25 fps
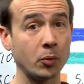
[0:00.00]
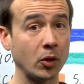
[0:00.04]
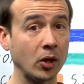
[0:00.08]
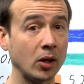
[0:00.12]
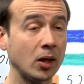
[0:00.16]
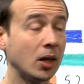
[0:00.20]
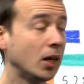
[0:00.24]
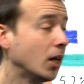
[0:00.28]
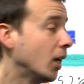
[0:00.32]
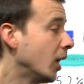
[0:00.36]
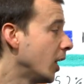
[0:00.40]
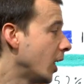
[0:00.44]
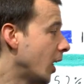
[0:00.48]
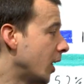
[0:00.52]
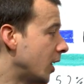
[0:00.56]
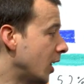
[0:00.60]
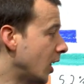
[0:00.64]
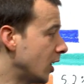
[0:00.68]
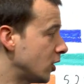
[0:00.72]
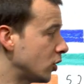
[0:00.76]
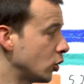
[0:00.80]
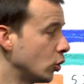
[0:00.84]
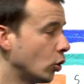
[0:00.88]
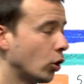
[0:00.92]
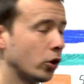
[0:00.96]
But it,
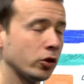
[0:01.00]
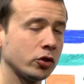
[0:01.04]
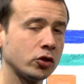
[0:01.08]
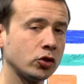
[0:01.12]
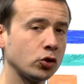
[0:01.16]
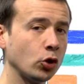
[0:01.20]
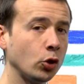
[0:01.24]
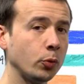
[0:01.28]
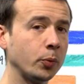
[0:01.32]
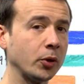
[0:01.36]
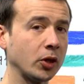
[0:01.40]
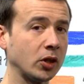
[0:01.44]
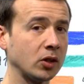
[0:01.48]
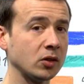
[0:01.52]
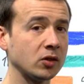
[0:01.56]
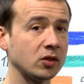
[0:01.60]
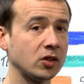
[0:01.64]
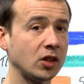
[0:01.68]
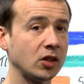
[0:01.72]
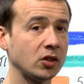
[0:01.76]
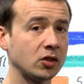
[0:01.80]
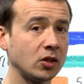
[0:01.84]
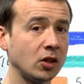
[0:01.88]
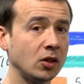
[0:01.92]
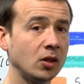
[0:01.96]
it's not super
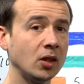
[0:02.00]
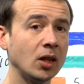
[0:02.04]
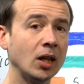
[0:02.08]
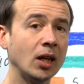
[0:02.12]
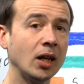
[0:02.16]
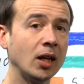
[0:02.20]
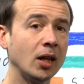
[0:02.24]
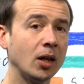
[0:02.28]
consistent